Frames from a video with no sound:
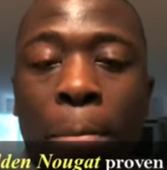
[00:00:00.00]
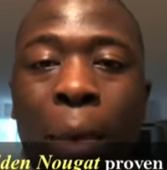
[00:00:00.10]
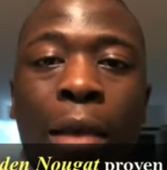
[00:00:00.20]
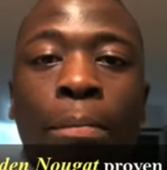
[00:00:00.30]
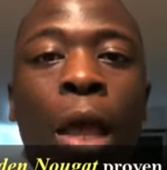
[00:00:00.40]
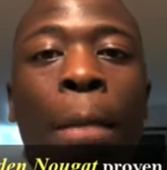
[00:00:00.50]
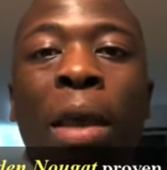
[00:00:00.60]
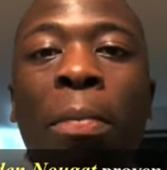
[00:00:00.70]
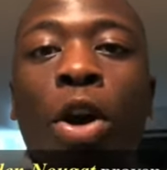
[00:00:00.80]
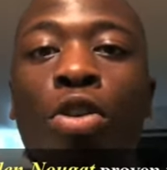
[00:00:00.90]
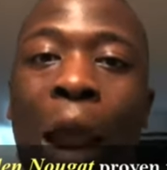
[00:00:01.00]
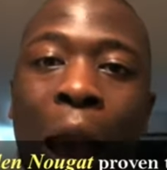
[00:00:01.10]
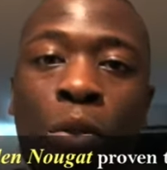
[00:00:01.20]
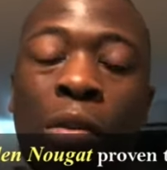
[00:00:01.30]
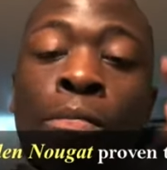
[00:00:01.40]
Make people cry
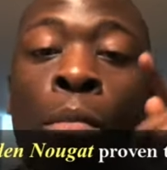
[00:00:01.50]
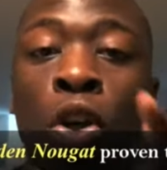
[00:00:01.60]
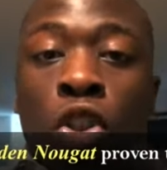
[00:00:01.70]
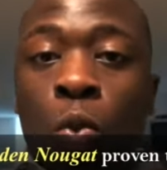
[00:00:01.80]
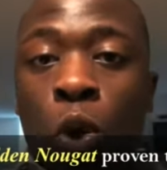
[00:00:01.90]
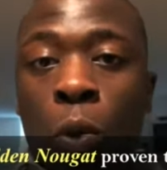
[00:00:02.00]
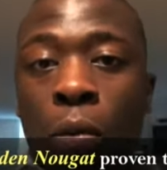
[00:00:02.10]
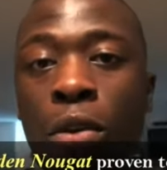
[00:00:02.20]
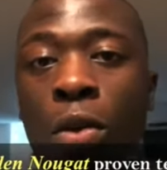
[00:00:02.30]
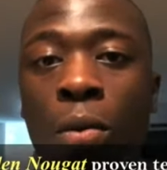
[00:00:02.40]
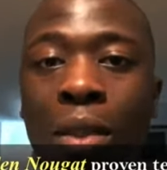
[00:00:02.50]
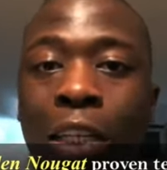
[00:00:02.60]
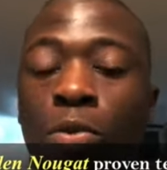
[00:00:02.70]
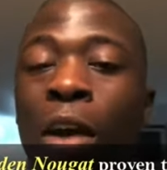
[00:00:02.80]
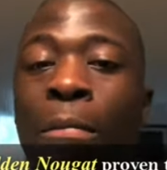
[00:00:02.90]
out, they must work with you.
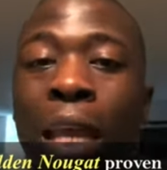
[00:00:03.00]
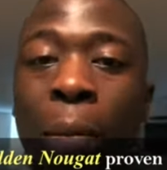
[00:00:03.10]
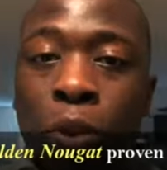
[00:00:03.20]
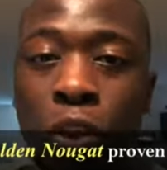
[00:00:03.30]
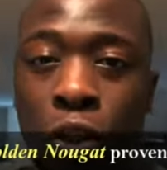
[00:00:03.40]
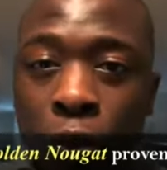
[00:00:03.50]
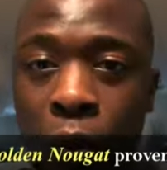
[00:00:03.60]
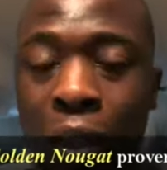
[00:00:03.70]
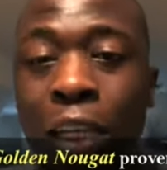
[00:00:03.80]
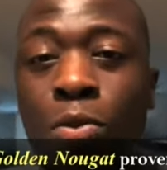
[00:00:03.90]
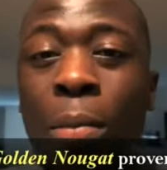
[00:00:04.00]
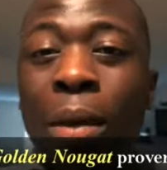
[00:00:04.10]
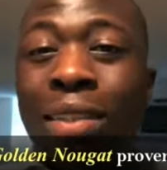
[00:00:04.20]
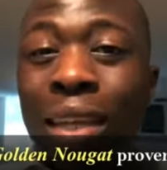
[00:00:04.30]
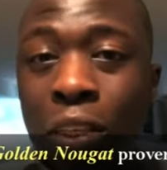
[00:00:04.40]
That's what I've been able to do, and that's what I'm
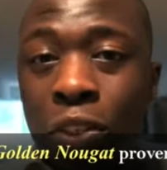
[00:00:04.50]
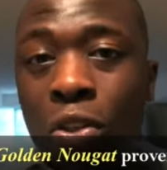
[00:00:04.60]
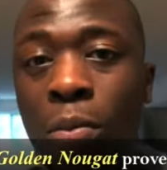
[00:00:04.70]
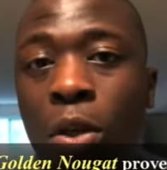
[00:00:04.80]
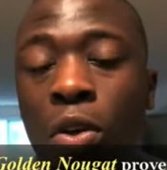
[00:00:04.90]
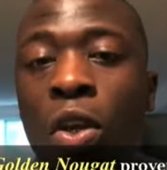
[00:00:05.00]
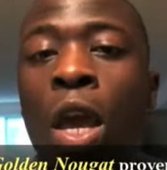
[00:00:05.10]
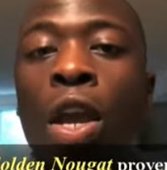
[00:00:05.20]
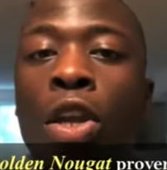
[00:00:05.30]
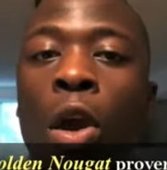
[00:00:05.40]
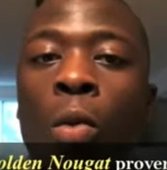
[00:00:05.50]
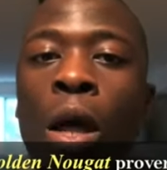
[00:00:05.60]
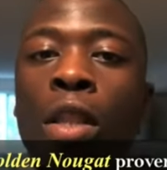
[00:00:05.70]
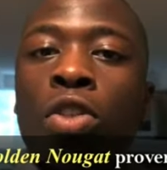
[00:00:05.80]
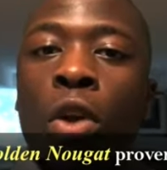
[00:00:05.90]
continuing to do, because you know
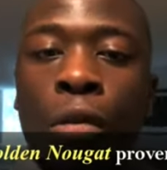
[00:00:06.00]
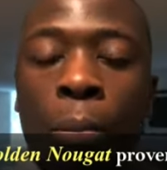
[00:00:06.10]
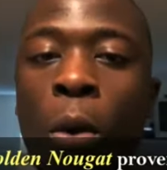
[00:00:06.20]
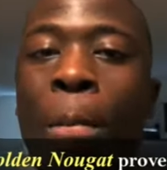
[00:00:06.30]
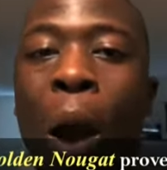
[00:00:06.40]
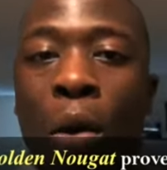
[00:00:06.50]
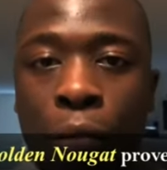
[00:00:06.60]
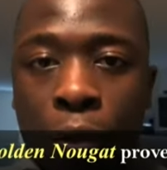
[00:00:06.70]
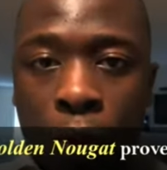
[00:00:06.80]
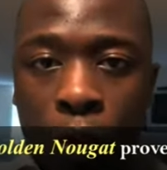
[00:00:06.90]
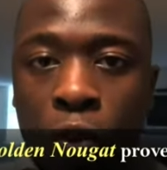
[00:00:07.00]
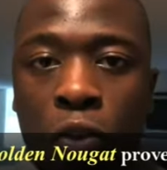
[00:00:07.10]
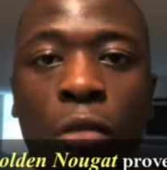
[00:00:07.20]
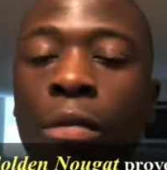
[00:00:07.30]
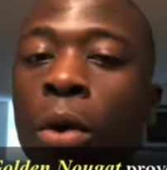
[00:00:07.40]
what, there's nothing more powerful than you,
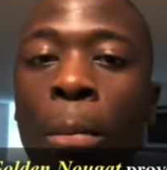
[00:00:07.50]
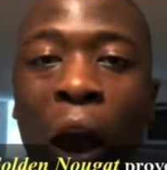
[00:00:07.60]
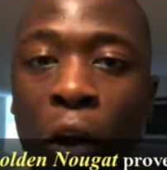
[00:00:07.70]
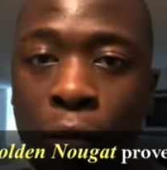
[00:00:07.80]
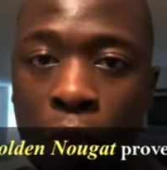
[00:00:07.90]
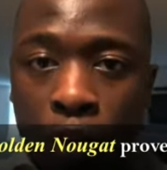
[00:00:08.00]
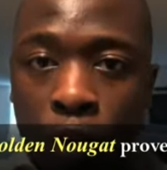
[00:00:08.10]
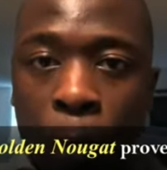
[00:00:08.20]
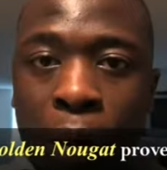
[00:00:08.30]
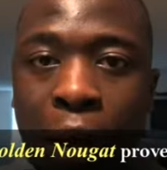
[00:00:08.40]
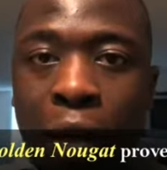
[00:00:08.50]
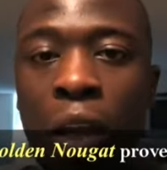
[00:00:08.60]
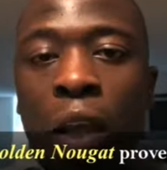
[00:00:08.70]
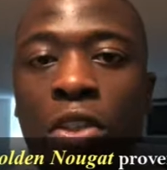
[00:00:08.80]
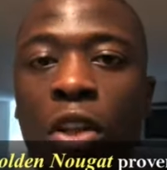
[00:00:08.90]
there's nothing more powerful than your brand.
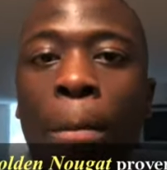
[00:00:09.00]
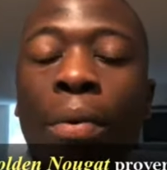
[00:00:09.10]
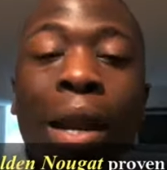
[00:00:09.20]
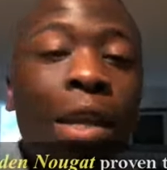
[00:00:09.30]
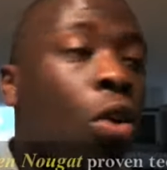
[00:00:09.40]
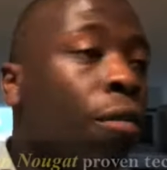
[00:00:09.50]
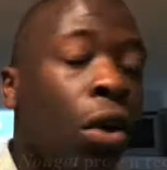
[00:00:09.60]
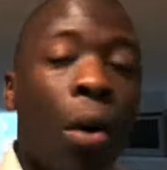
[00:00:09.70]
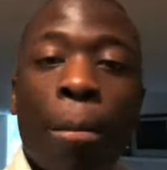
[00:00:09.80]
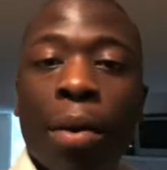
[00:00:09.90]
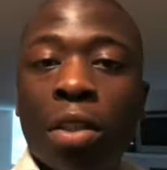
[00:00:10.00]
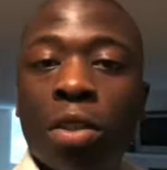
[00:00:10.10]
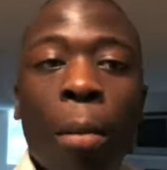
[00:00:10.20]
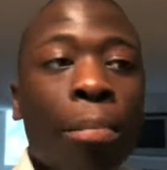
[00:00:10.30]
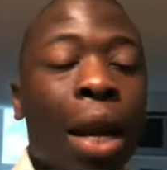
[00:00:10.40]
Stop branding other companies,
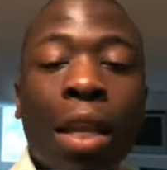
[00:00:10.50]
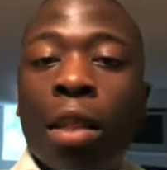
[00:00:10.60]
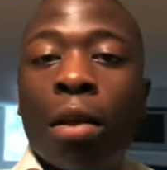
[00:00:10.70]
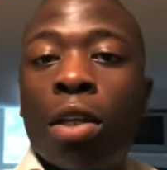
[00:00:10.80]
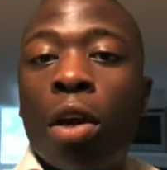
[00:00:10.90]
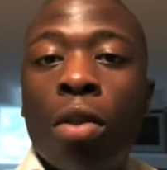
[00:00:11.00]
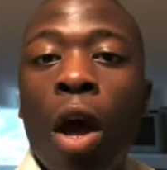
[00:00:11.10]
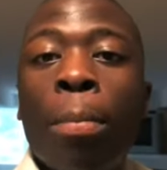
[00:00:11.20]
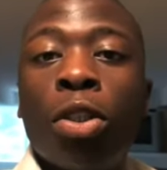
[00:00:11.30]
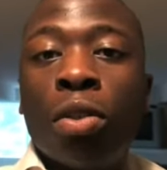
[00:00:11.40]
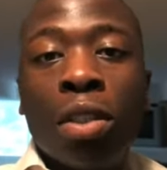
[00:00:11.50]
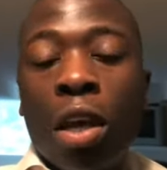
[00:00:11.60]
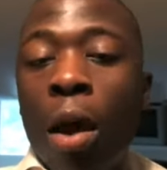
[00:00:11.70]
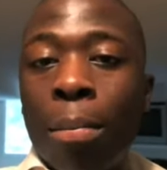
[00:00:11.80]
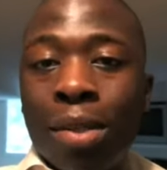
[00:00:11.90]
stop branding the, you know, the opportunity, the
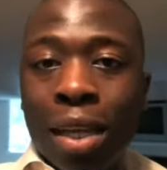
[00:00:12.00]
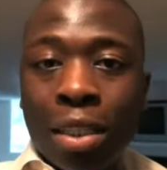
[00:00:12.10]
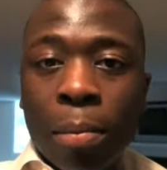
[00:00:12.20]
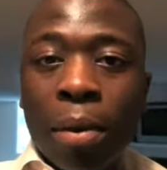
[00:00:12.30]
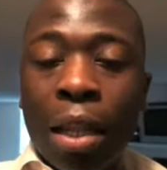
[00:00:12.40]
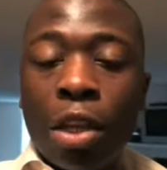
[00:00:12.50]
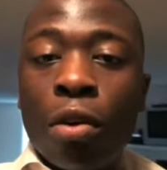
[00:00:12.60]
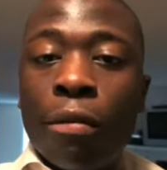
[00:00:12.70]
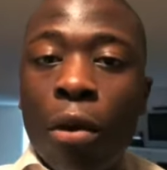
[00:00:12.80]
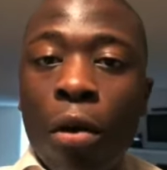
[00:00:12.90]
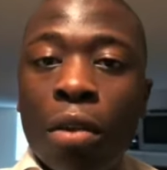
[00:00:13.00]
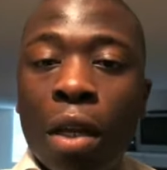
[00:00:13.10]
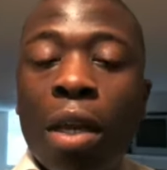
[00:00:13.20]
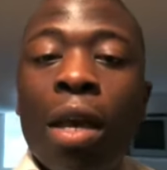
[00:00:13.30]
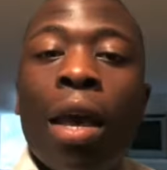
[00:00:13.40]
compensation plan that you're involved in.